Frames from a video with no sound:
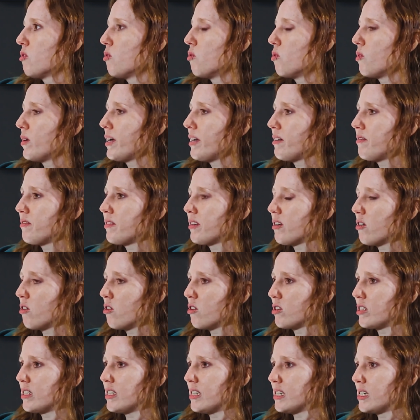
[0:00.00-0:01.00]
or if the
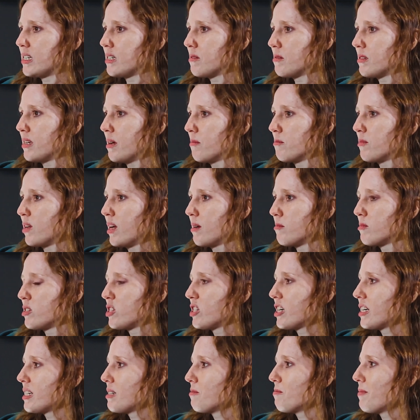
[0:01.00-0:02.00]
artist sometimes
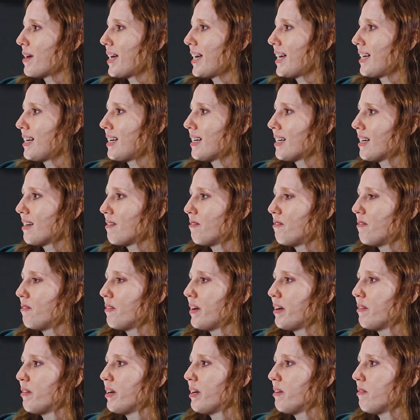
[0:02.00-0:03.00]
just made a
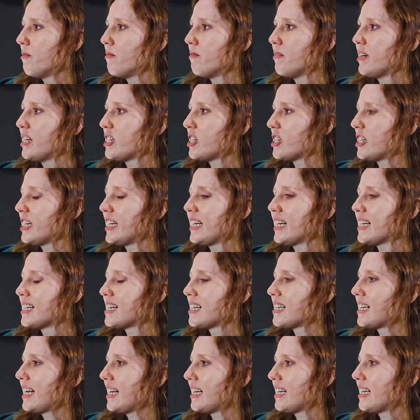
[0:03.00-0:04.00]
very visually
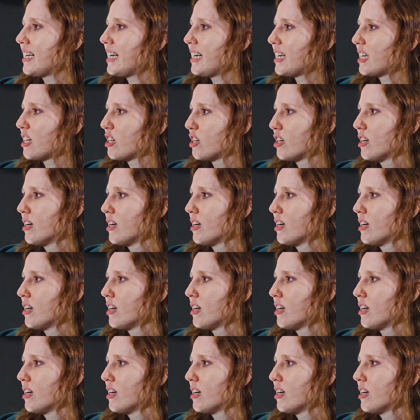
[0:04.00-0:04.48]
aesthetic